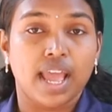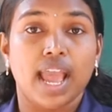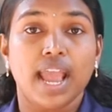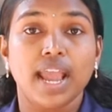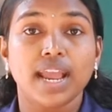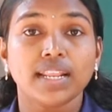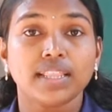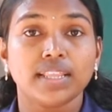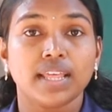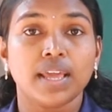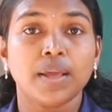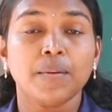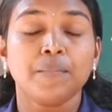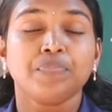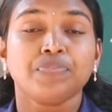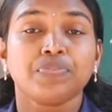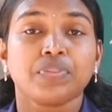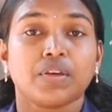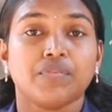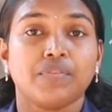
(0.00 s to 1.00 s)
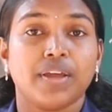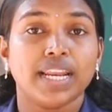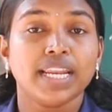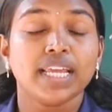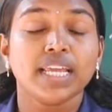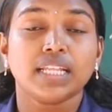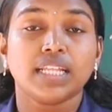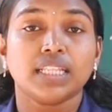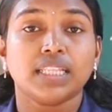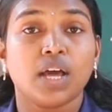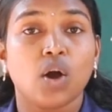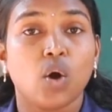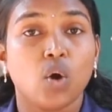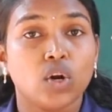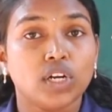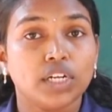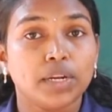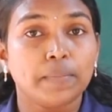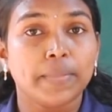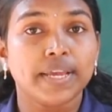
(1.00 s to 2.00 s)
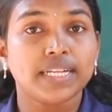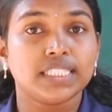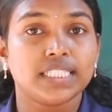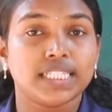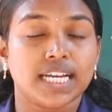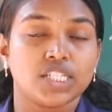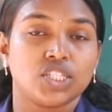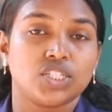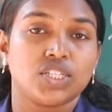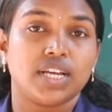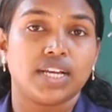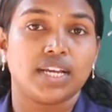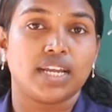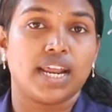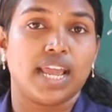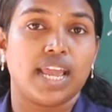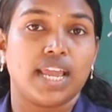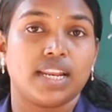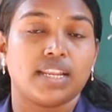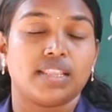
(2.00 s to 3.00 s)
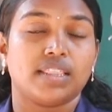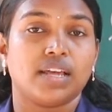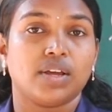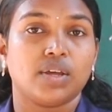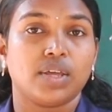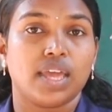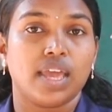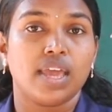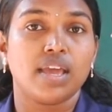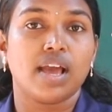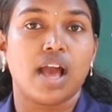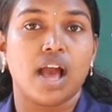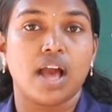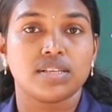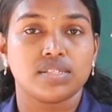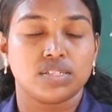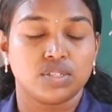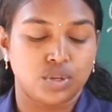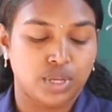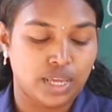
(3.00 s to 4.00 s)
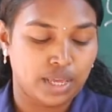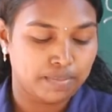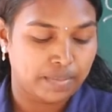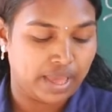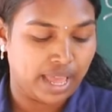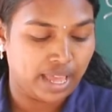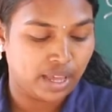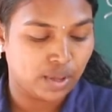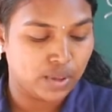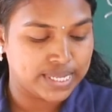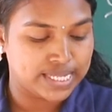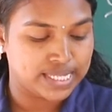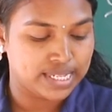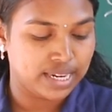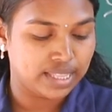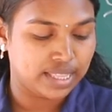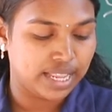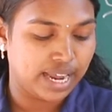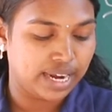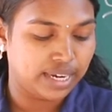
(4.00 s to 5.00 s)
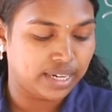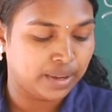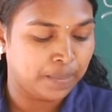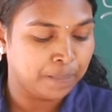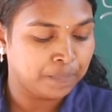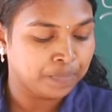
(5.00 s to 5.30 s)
And when the old man touched the grain, the king asked him a question that,